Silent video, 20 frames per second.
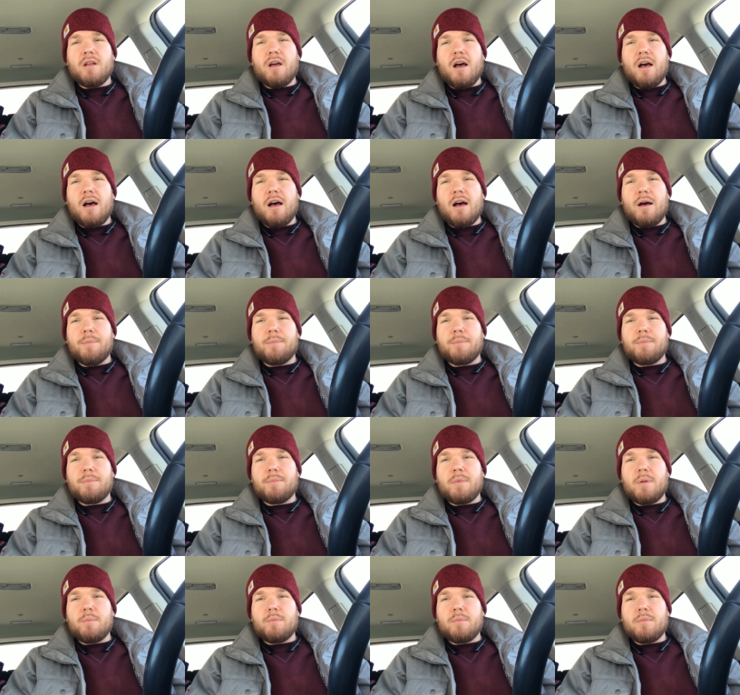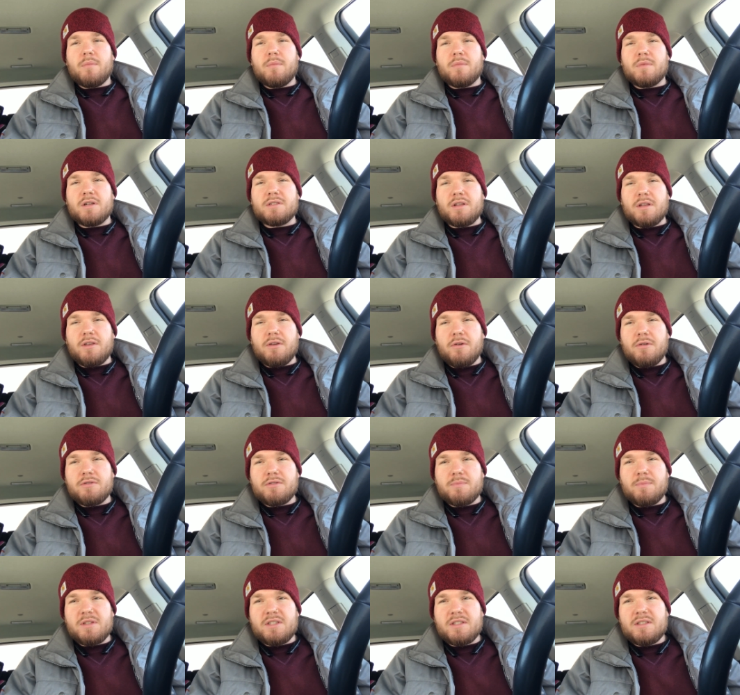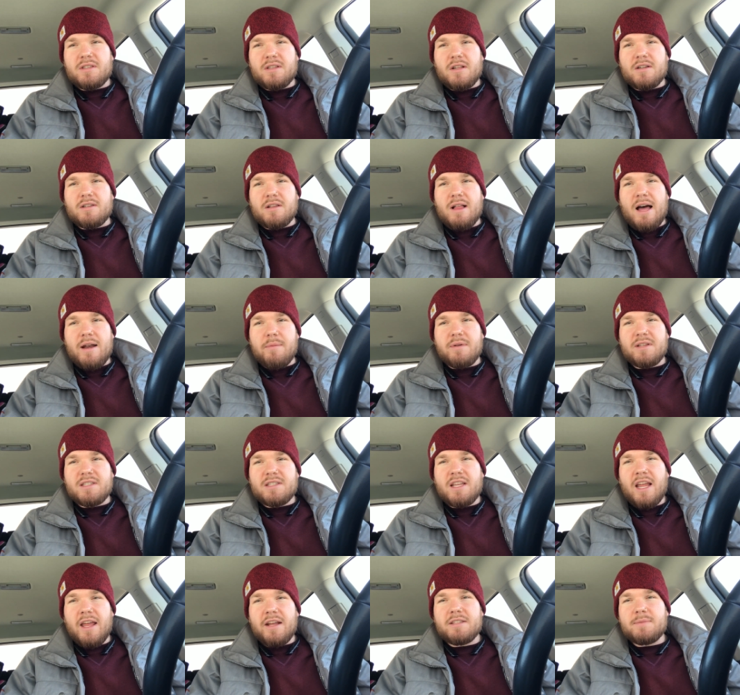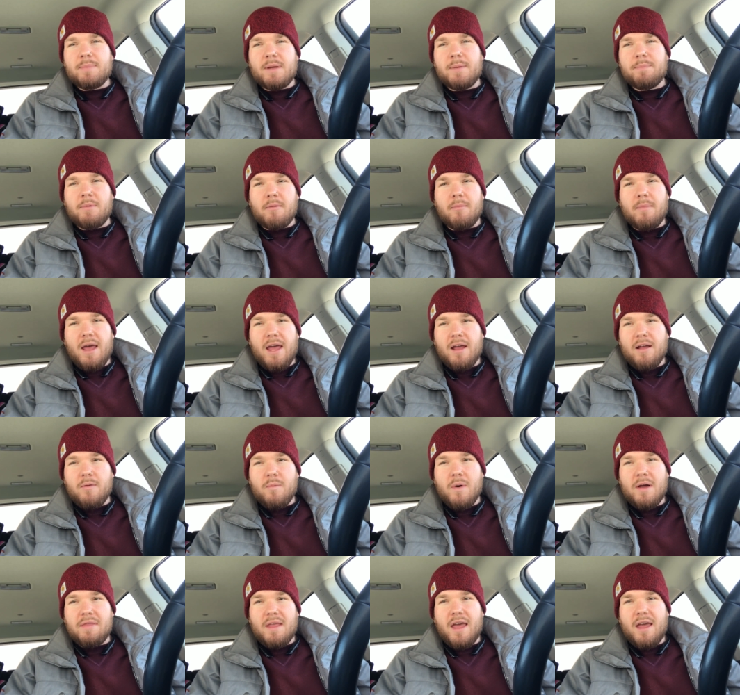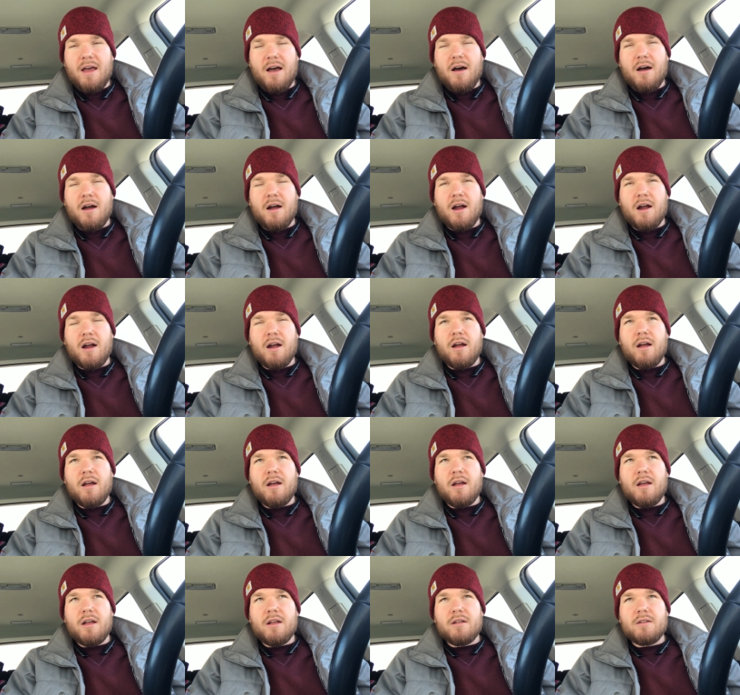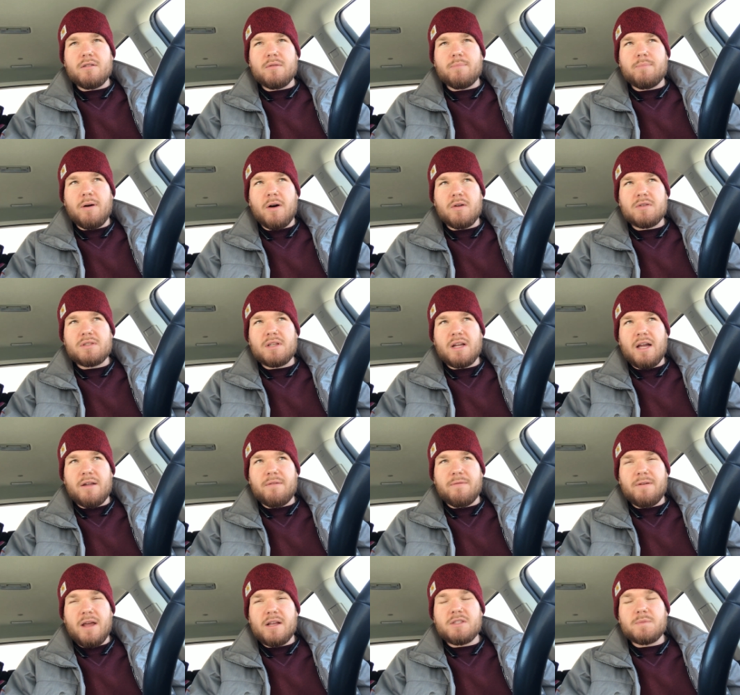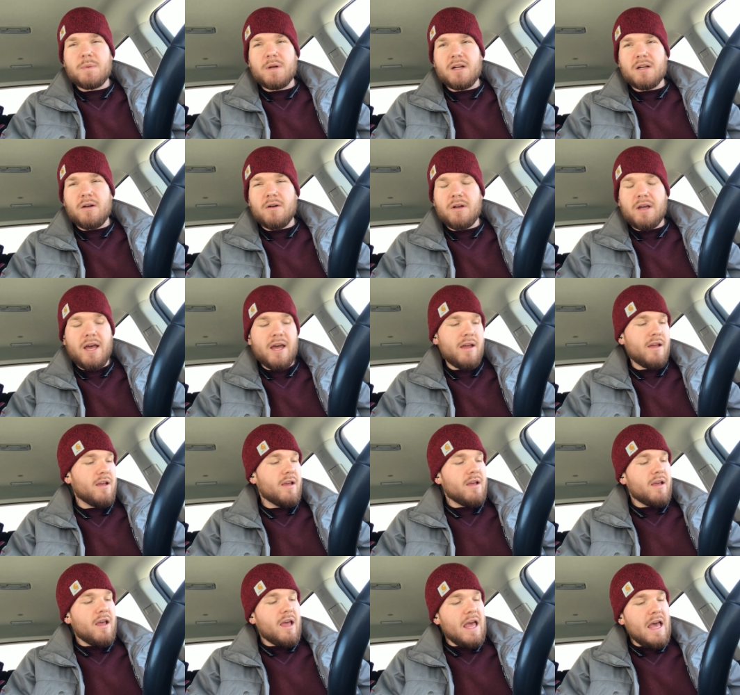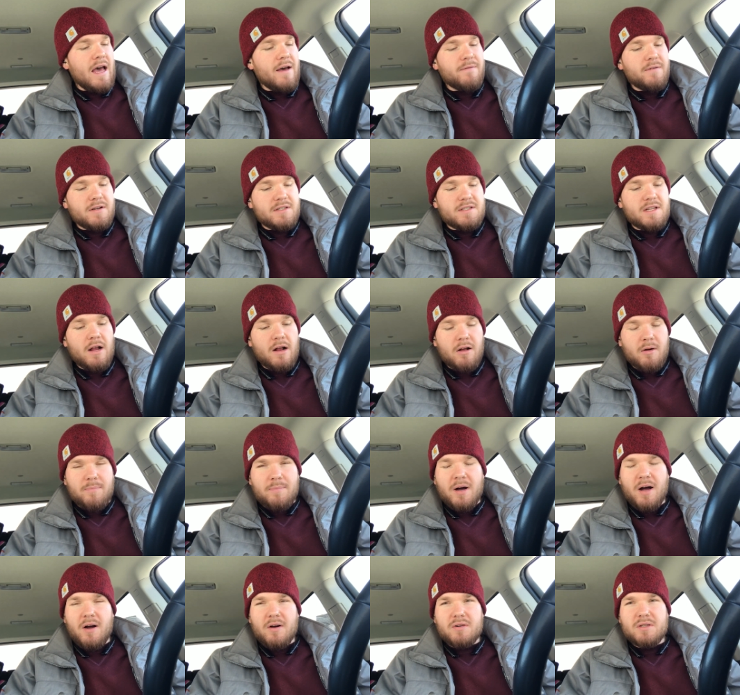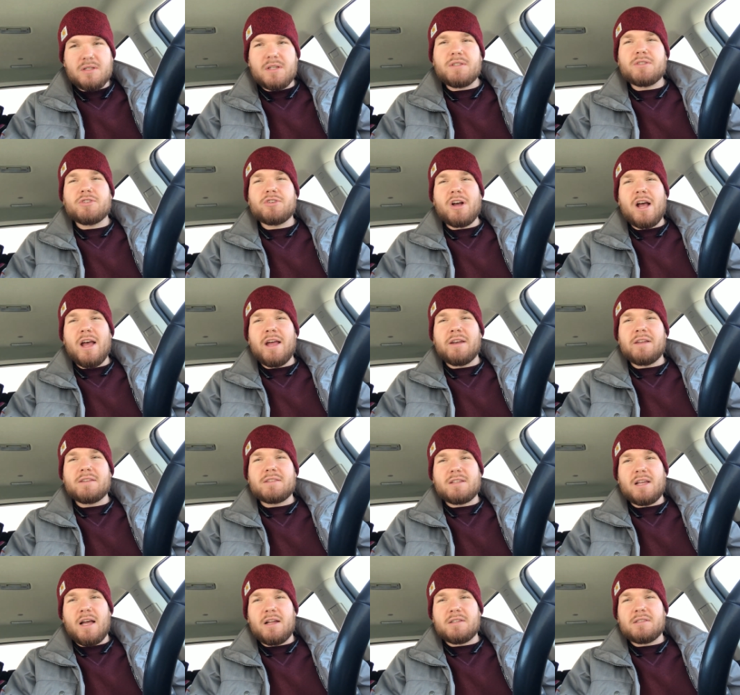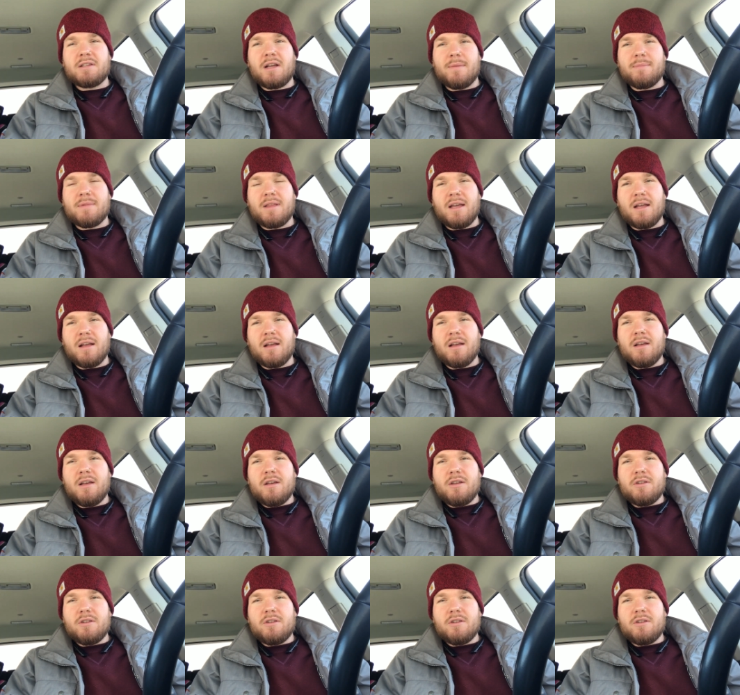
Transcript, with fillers: Um, there's a huge, there's a lot of mistakes people make when they are posting on Facebook, okay? every single post is trying to sell something,